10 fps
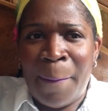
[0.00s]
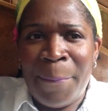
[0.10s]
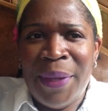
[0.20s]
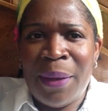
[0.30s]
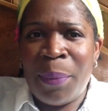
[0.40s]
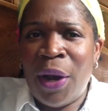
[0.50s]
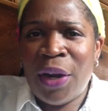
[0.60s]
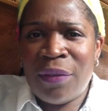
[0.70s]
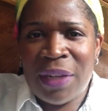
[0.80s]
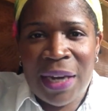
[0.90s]
be a
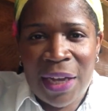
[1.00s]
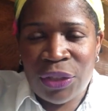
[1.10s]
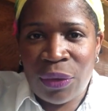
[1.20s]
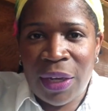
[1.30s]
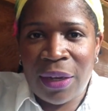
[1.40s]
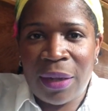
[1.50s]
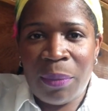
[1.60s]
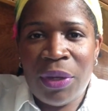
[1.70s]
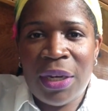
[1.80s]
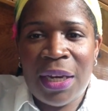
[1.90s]
part of the natural hair
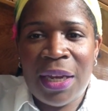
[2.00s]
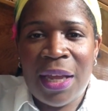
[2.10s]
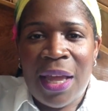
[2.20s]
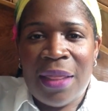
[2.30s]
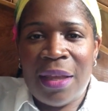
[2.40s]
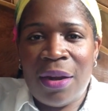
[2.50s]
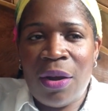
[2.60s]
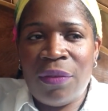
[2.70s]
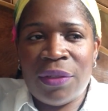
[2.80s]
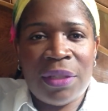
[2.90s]
community, that
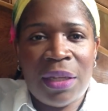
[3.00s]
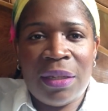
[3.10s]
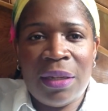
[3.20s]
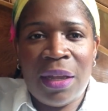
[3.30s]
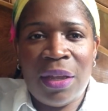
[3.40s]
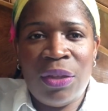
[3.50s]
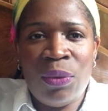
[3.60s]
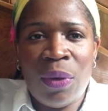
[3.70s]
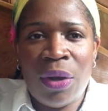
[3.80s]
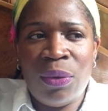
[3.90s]
all of a sudden that
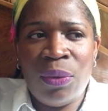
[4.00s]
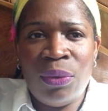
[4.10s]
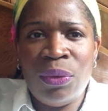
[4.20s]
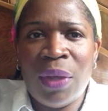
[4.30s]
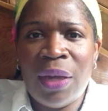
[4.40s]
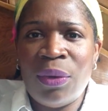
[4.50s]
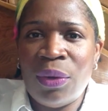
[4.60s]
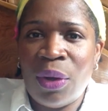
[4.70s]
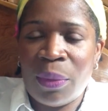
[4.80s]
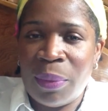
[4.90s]
you can no
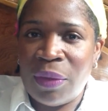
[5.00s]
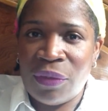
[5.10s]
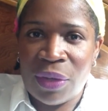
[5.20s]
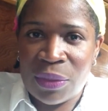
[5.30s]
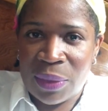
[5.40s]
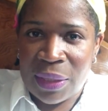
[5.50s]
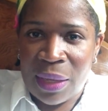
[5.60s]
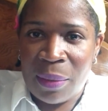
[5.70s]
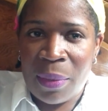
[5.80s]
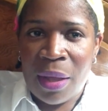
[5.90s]
longer be friends with them.